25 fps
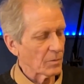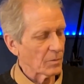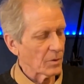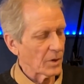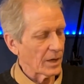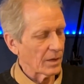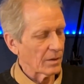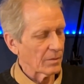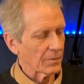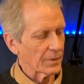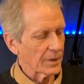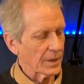played
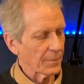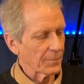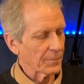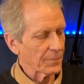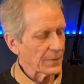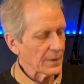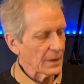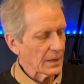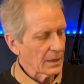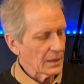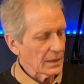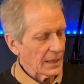in a while.
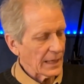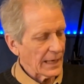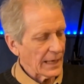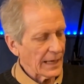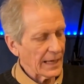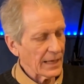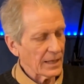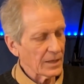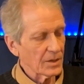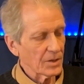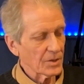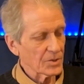Yep.
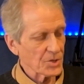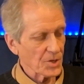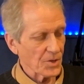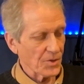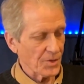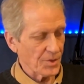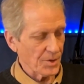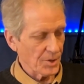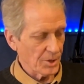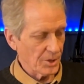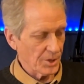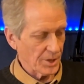And
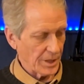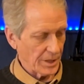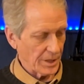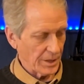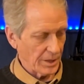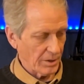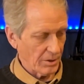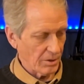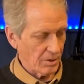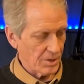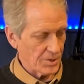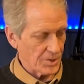there's a
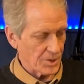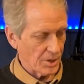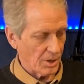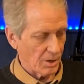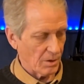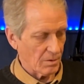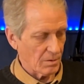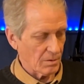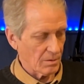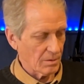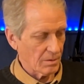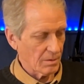third in here
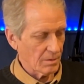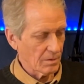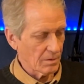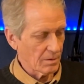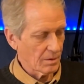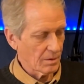also.